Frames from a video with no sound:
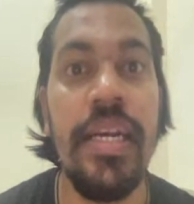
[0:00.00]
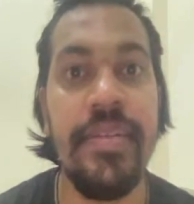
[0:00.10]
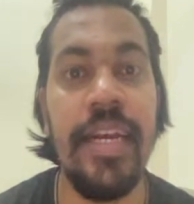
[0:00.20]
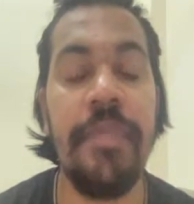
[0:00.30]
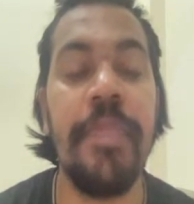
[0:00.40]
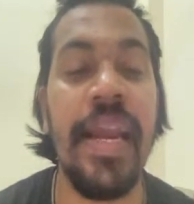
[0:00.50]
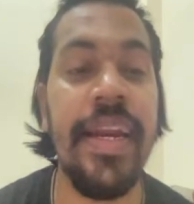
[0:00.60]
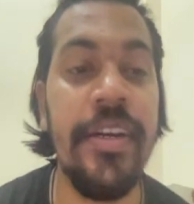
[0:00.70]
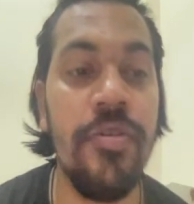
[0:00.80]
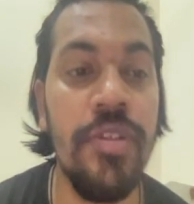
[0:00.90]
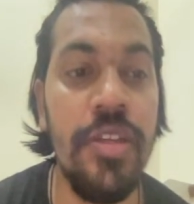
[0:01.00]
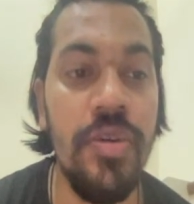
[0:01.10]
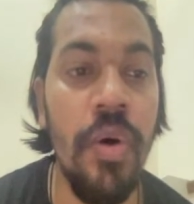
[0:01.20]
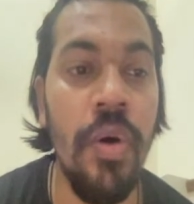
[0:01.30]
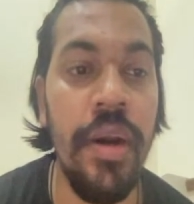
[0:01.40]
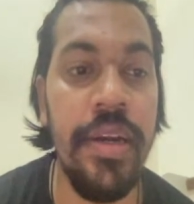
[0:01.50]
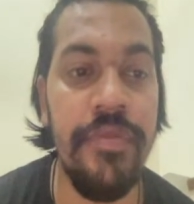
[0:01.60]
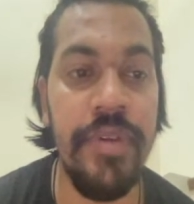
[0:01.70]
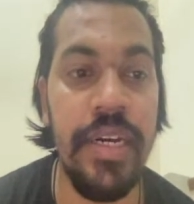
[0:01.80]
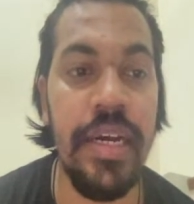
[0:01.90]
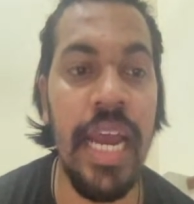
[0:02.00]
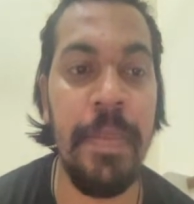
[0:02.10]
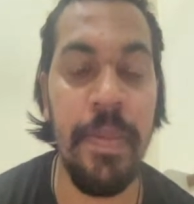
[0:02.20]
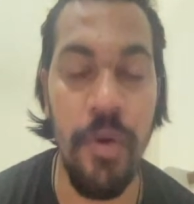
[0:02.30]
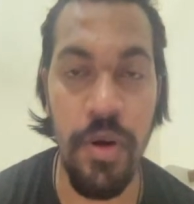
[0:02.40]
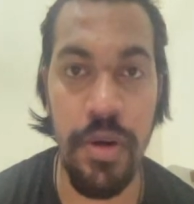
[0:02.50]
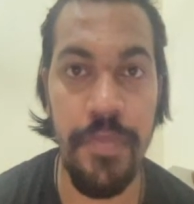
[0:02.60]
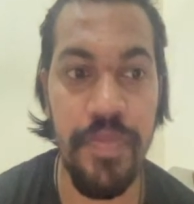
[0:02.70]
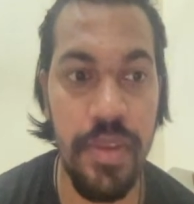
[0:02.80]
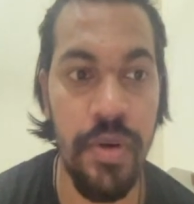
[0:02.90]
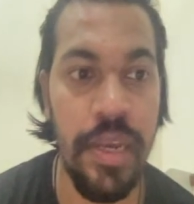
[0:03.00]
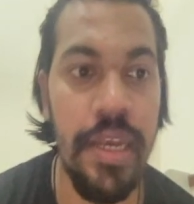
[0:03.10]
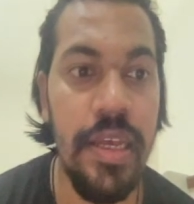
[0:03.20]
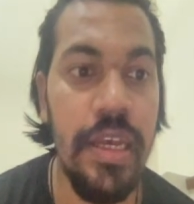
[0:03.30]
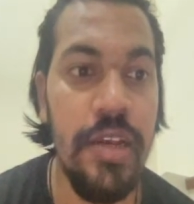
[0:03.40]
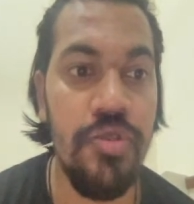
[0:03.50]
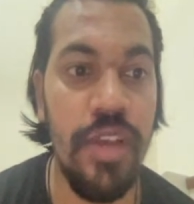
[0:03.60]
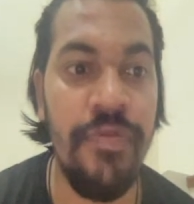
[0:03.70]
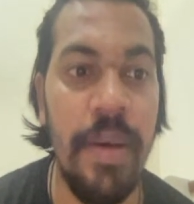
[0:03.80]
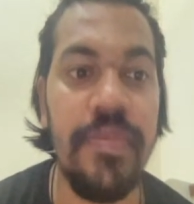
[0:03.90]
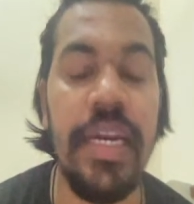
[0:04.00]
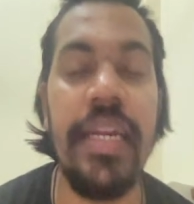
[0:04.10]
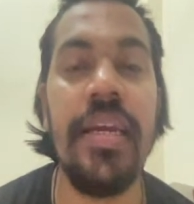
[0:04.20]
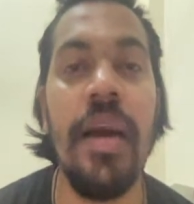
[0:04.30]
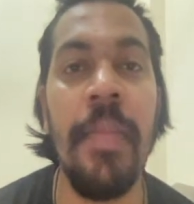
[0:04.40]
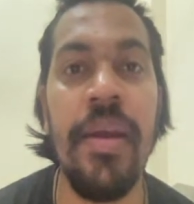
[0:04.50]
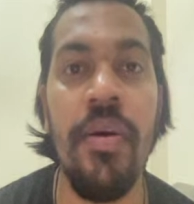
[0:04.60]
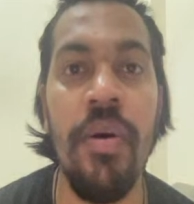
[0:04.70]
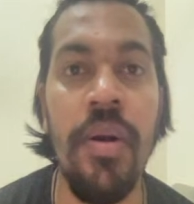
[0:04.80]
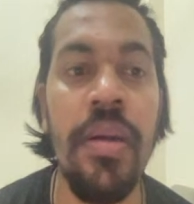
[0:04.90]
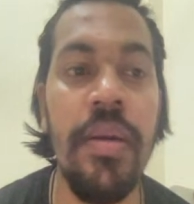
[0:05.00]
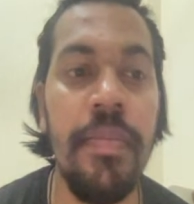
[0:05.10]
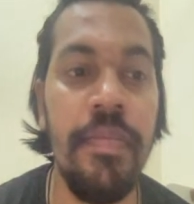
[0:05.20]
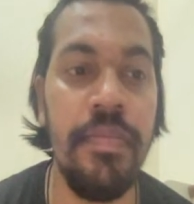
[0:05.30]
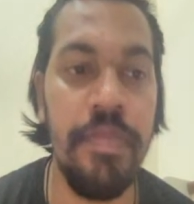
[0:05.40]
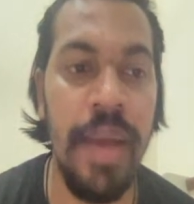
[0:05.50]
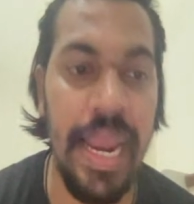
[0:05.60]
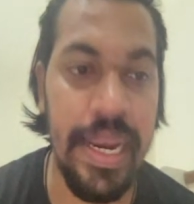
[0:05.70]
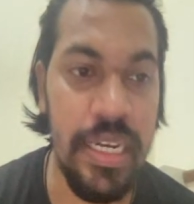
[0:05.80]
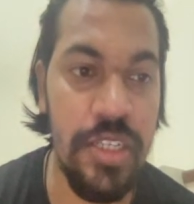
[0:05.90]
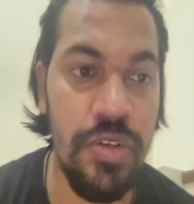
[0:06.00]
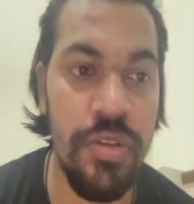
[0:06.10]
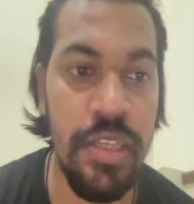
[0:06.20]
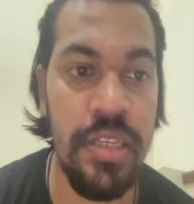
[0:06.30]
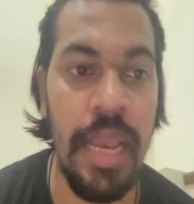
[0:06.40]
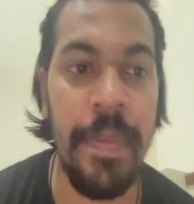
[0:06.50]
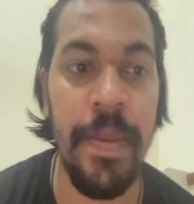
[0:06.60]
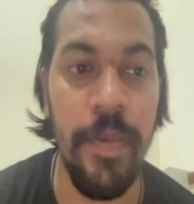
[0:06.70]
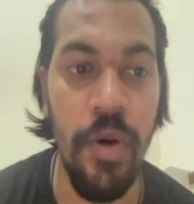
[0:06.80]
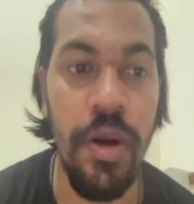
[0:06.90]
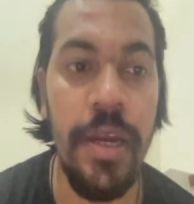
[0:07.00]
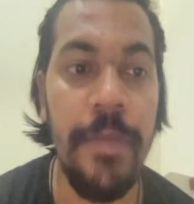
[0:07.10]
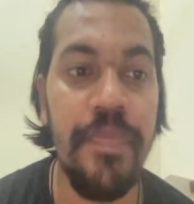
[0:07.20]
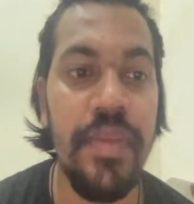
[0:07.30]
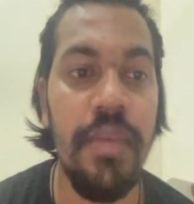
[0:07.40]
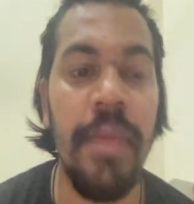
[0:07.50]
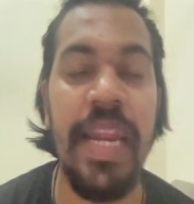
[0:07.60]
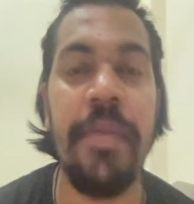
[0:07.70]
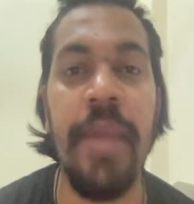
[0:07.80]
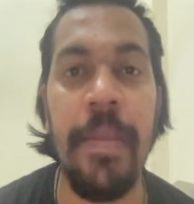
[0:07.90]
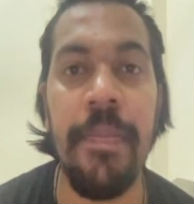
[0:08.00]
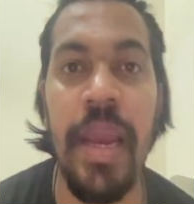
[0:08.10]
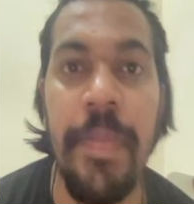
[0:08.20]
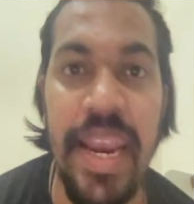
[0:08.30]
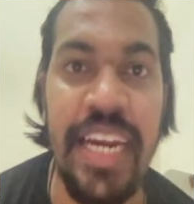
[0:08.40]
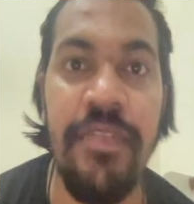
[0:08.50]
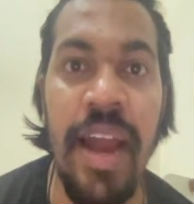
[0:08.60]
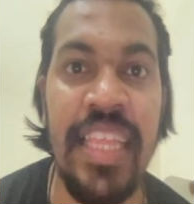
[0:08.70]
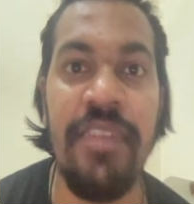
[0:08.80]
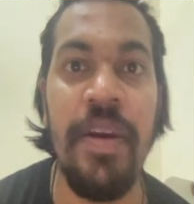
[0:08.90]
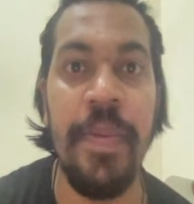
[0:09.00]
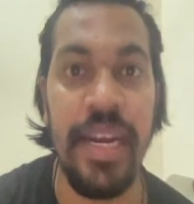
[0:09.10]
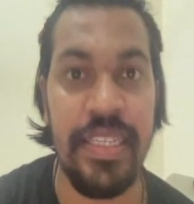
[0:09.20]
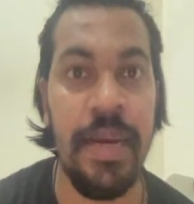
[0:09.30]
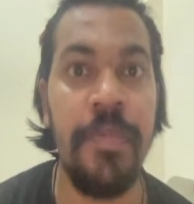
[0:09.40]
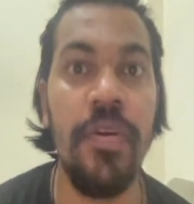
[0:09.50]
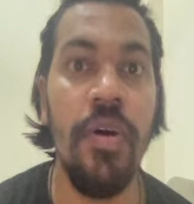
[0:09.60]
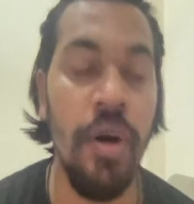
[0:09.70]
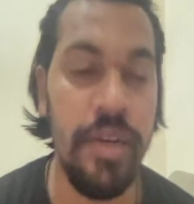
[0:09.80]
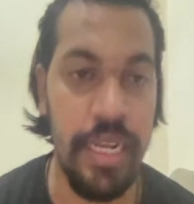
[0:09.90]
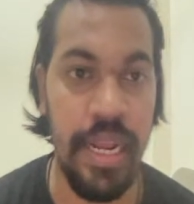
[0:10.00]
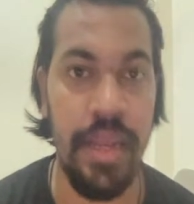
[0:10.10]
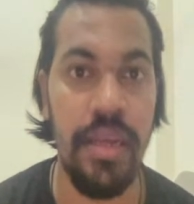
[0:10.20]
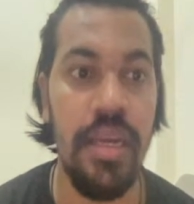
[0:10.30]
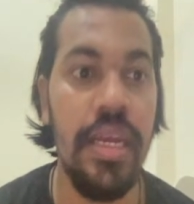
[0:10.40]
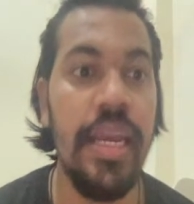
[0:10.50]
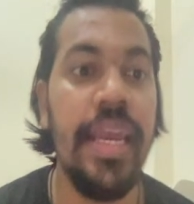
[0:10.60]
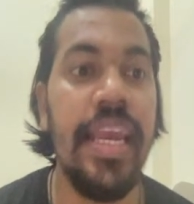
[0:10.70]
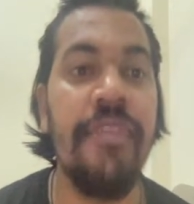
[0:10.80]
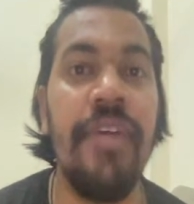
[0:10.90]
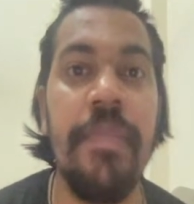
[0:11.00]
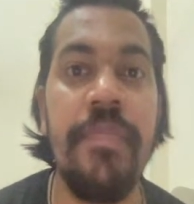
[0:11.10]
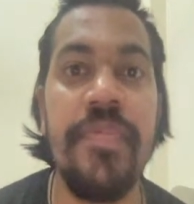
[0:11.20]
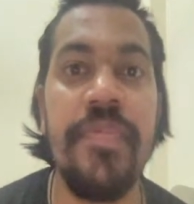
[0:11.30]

send packet to this all different IP block. Okay, so if I'm sending my all packets to this IP block, my packet either will be accept or deny. If I'm